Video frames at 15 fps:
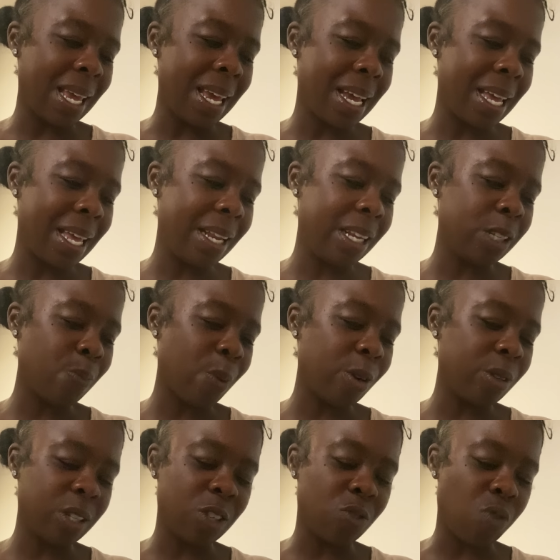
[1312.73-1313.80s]
It could end this
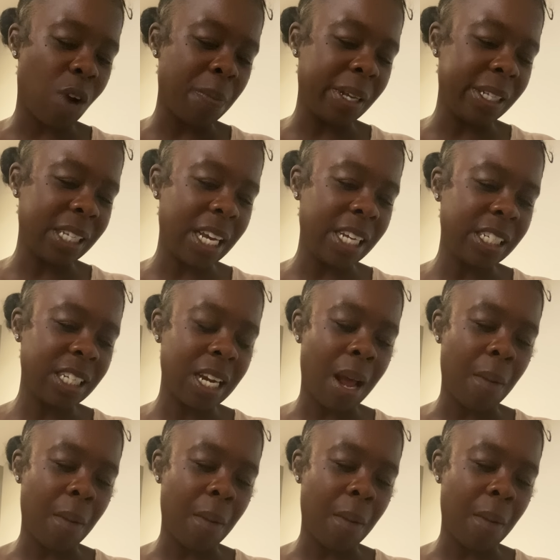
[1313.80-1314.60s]
person's reputation.